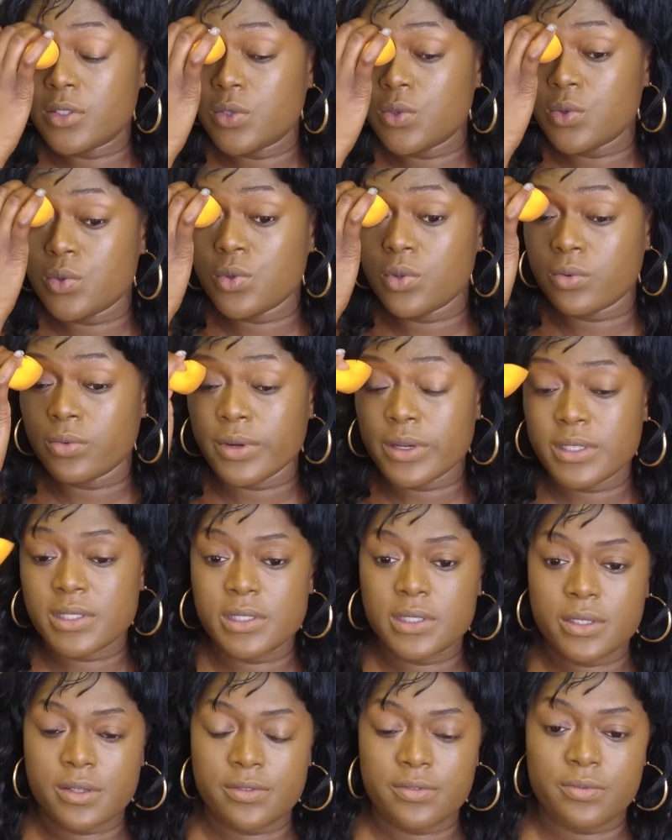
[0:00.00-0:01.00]
to the
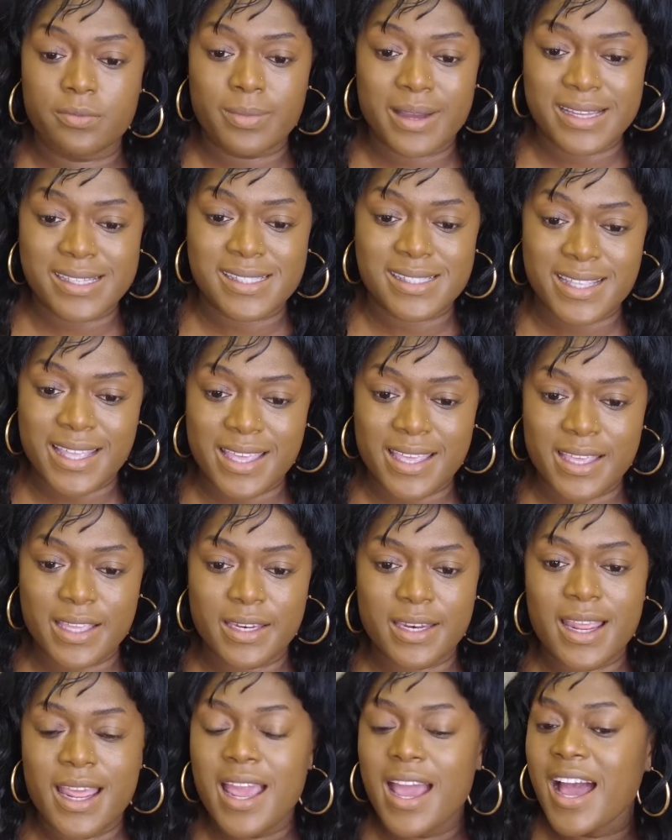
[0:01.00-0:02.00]
rest of my
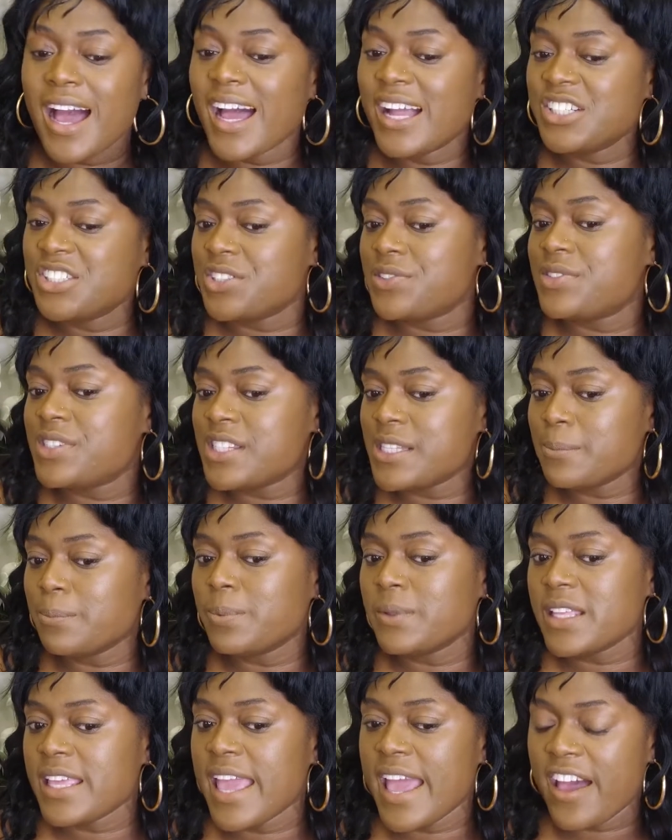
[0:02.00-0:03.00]
skin. I just
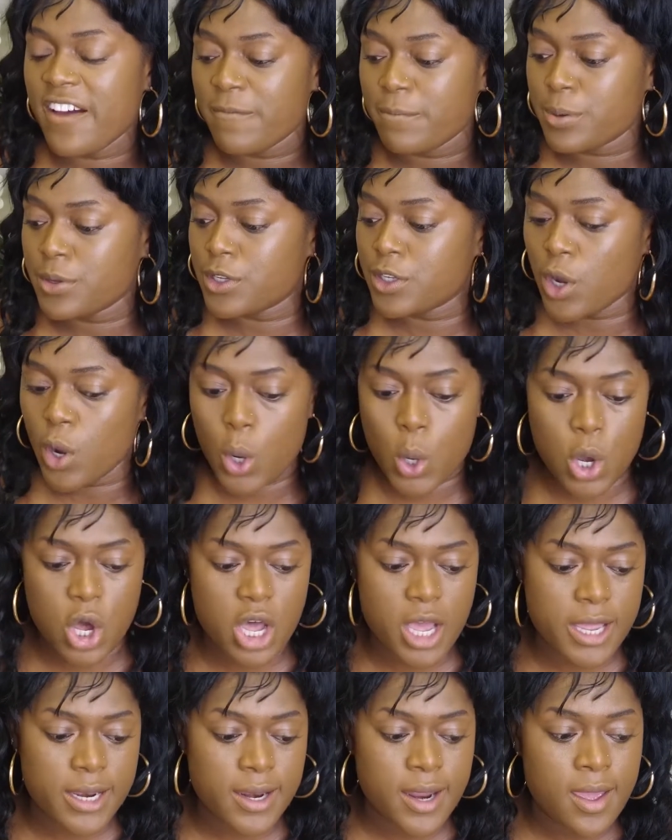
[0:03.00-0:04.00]
simply have put
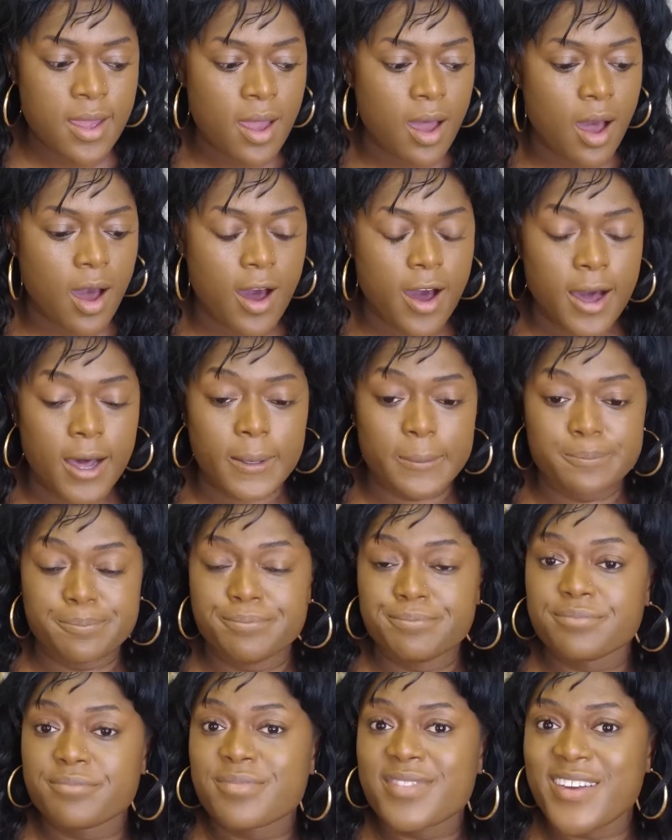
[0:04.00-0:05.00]
on
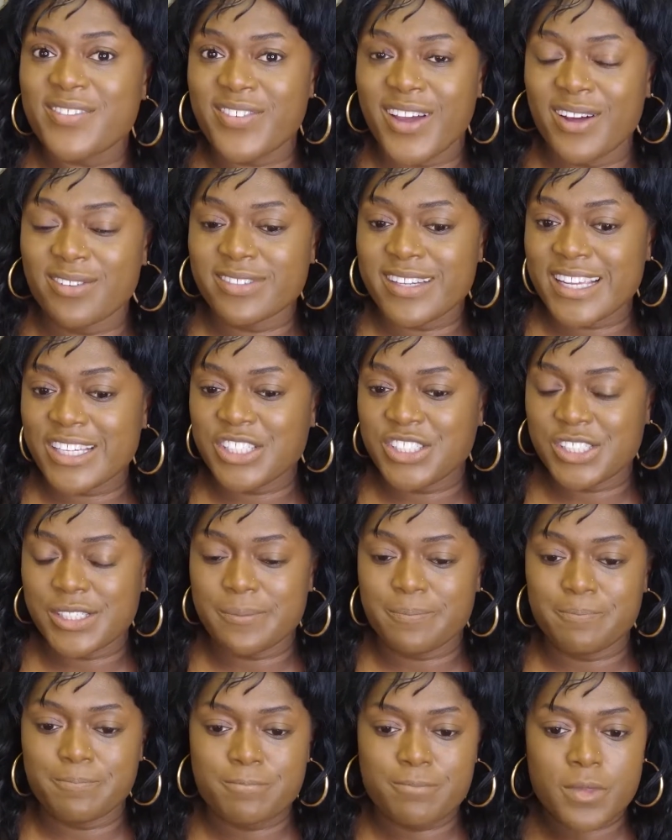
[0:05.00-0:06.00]

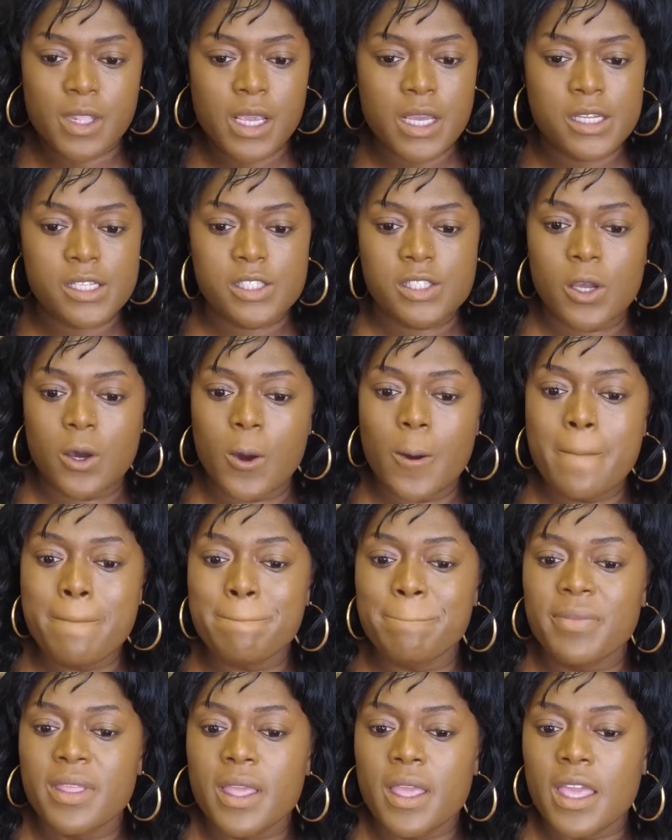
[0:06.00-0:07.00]
foundation. So
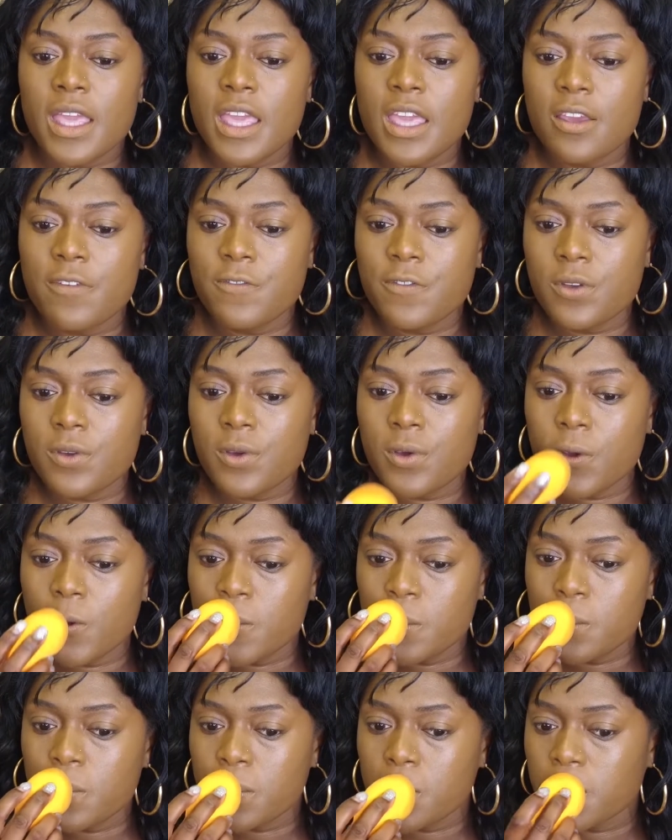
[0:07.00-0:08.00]
if
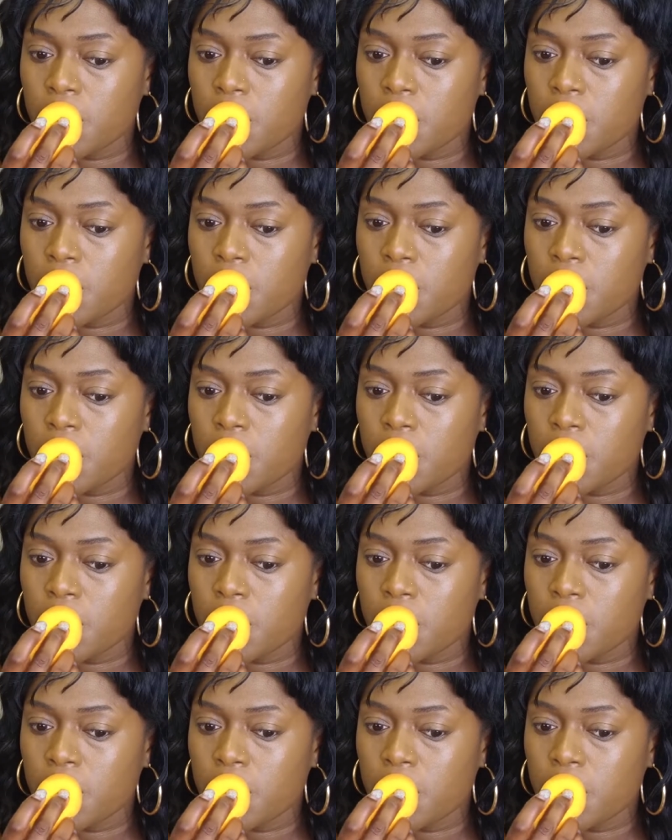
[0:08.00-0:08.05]
you